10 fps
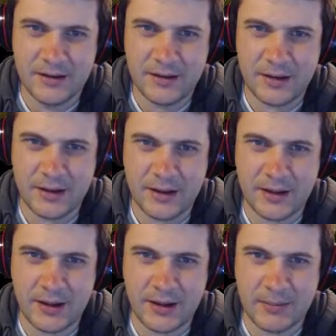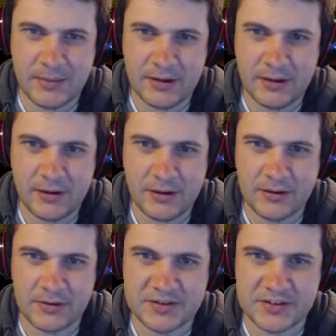Oh,
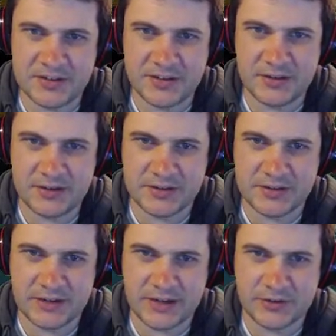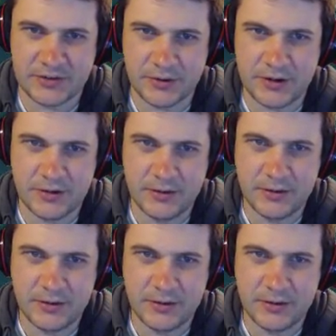is this the locked door?